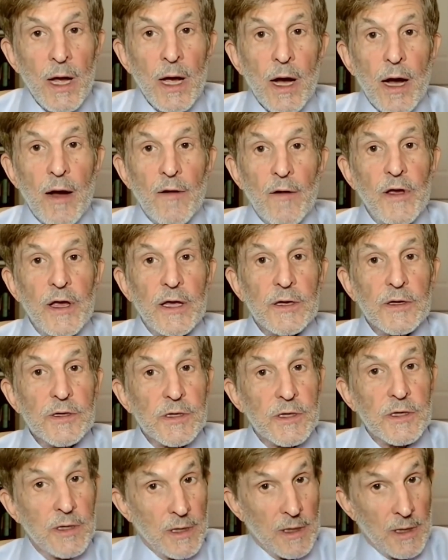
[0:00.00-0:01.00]
of
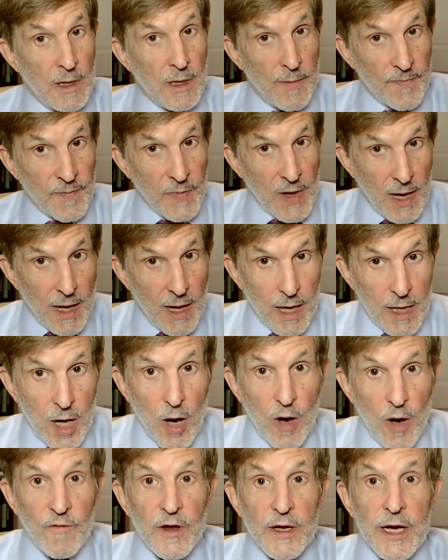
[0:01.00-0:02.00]
his
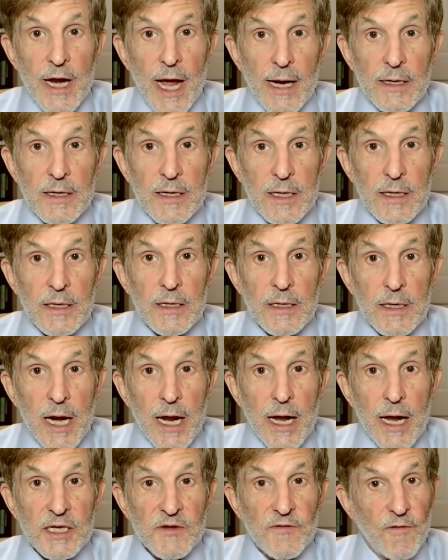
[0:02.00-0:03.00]
COVID-19
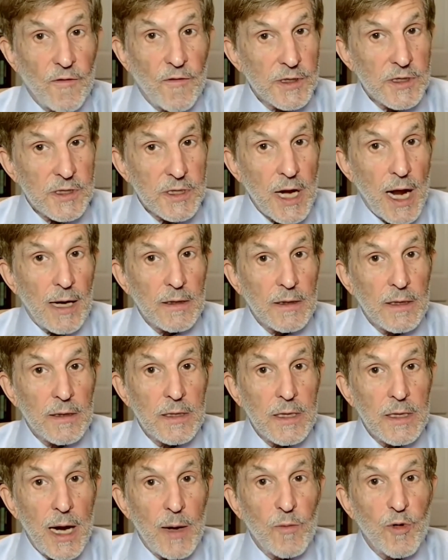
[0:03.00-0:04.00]
task force, Dr.
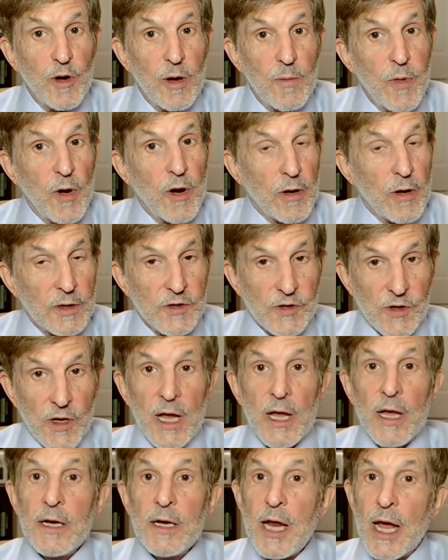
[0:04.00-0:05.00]
Deborah Birx,
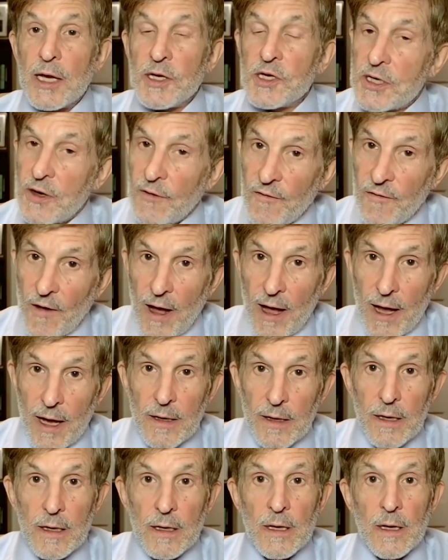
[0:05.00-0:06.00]

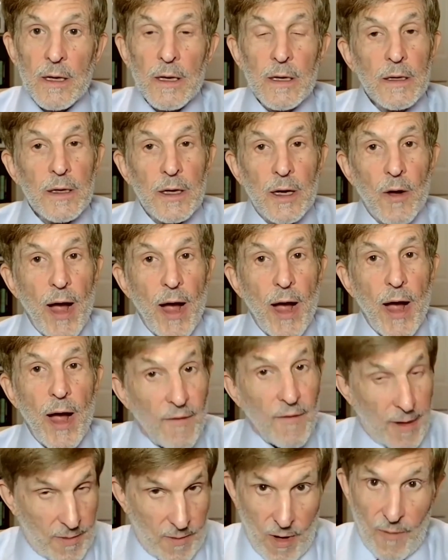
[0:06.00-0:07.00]
testified.
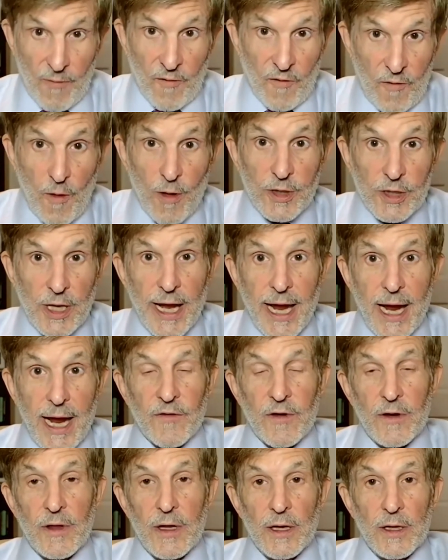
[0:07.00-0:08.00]
Unfortunately,
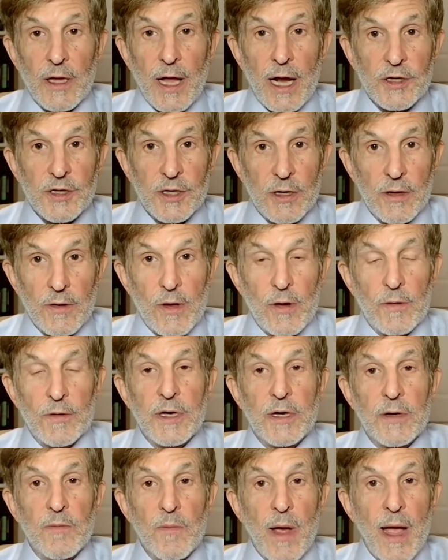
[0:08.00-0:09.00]
after the election, although it
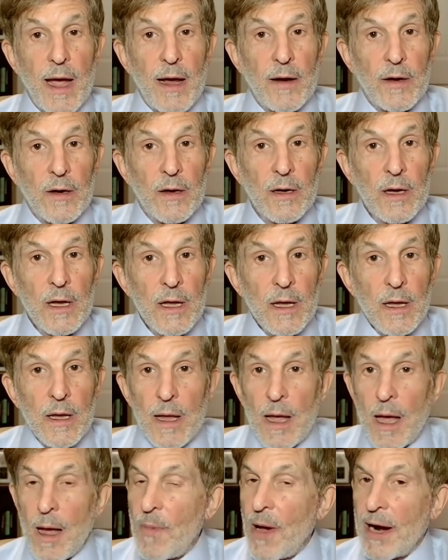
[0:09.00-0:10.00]
didn't matter,
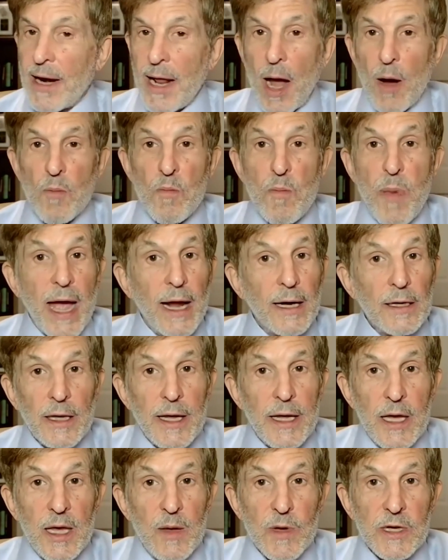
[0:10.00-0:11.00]
about how
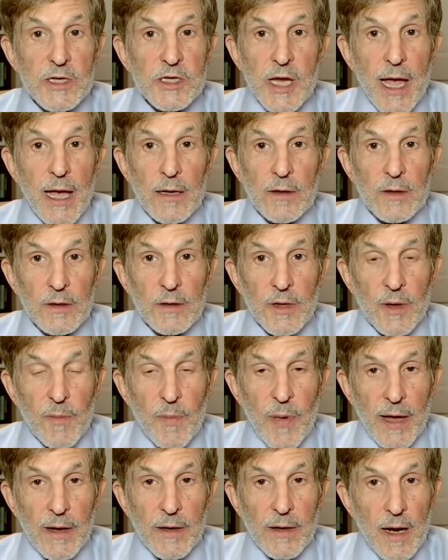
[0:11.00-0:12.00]
badly he mishandled the
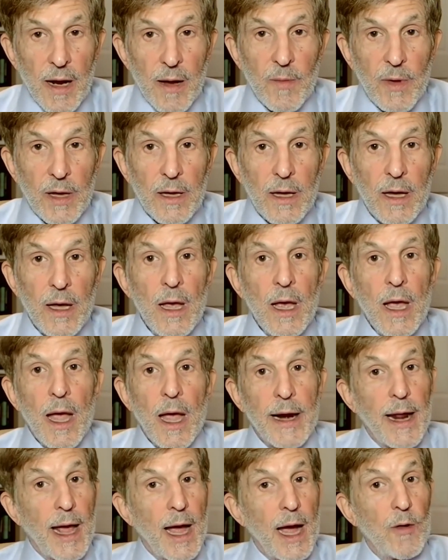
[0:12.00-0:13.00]
pandemic
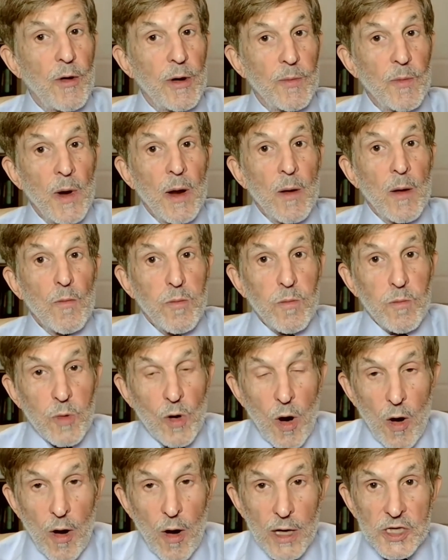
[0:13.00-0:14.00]
and how it
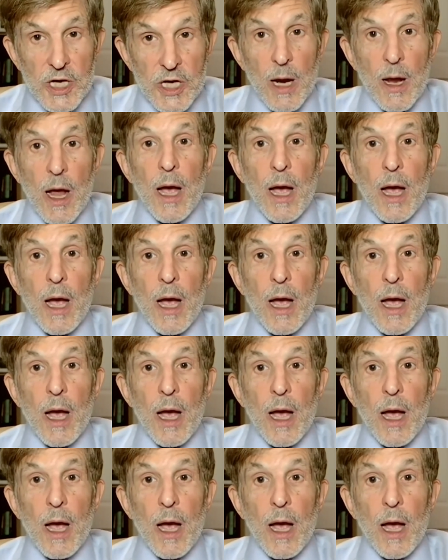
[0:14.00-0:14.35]
cost